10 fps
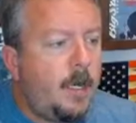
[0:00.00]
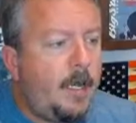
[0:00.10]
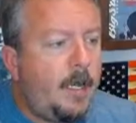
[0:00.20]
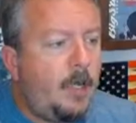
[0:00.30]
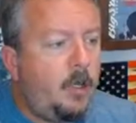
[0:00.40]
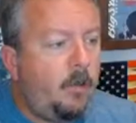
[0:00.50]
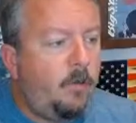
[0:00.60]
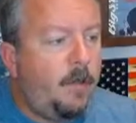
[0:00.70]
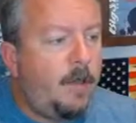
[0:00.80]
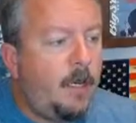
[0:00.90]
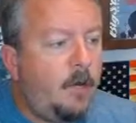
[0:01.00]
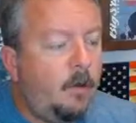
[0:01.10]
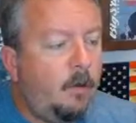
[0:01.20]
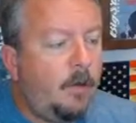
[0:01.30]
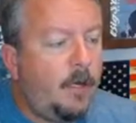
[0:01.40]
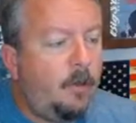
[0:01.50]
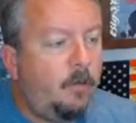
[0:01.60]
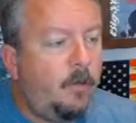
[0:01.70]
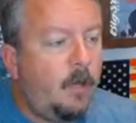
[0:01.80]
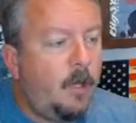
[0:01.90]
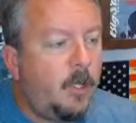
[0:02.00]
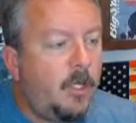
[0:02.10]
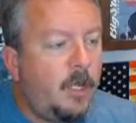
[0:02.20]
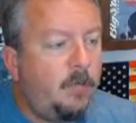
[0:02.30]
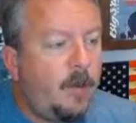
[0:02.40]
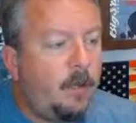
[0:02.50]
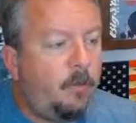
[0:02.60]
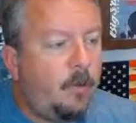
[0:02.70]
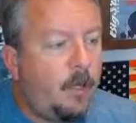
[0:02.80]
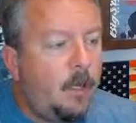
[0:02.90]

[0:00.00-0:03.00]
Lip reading: And you can see that here on the latest GFS,